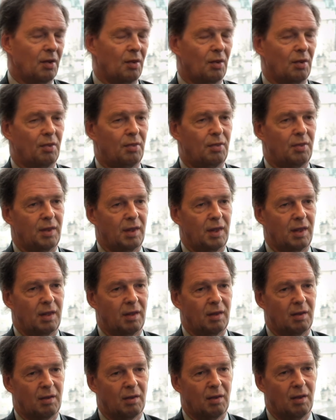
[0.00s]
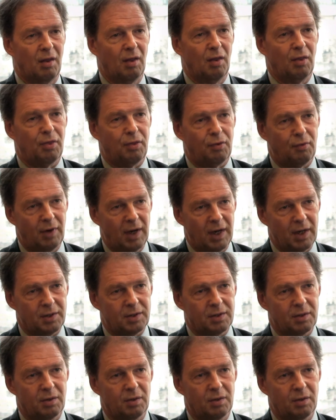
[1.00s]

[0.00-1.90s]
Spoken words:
the threat